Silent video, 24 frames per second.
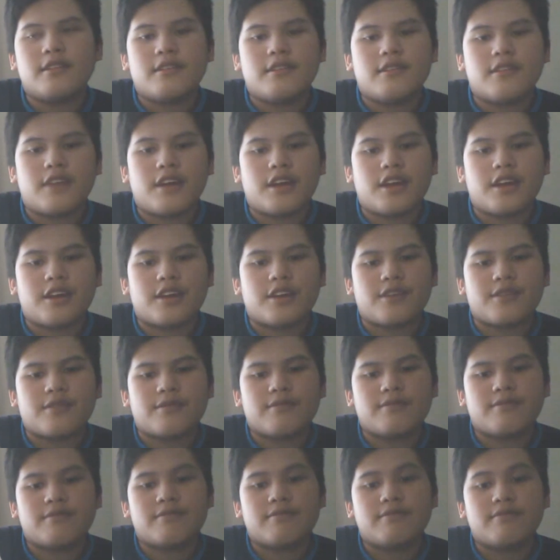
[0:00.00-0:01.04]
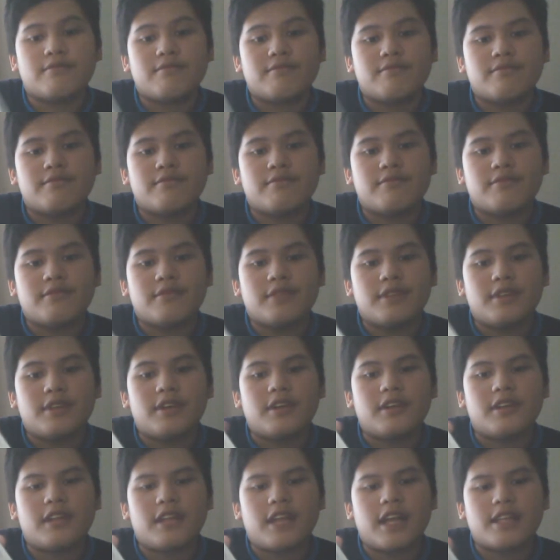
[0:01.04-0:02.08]
Right here
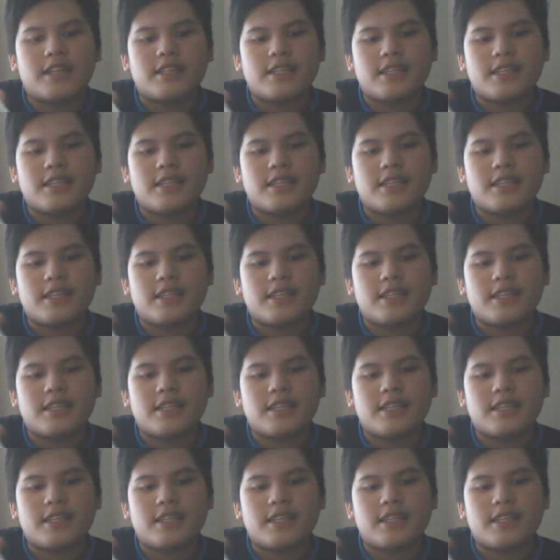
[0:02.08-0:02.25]
a lot of